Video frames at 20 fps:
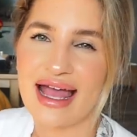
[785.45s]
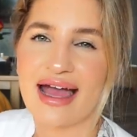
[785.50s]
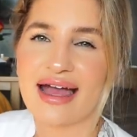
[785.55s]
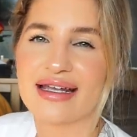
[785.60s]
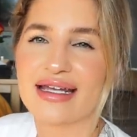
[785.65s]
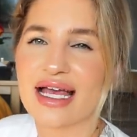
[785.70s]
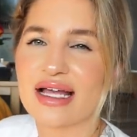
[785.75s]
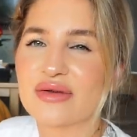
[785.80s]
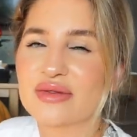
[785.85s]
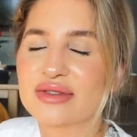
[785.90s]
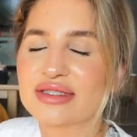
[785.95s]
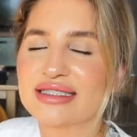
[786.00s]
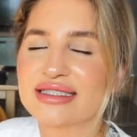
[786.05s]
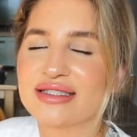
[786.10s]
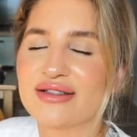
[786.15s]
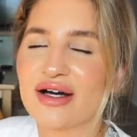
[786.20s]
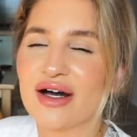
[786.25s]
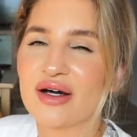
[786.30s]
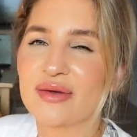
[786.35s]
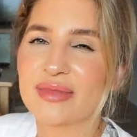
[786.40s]
And I will see
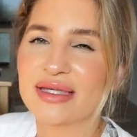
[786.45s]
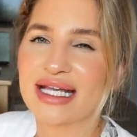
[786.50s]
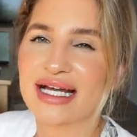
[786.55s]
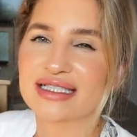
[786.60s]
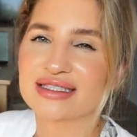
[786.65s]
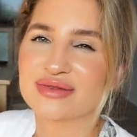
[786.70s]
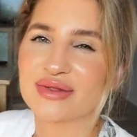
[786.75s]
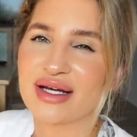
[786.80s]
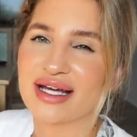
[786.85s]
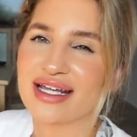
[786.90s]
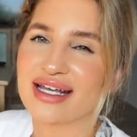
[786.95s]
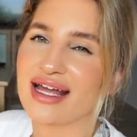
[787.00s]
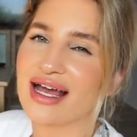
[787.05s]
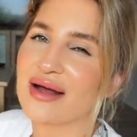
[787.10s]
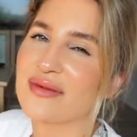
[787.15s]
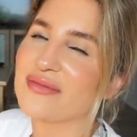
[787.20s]
you all in my next one.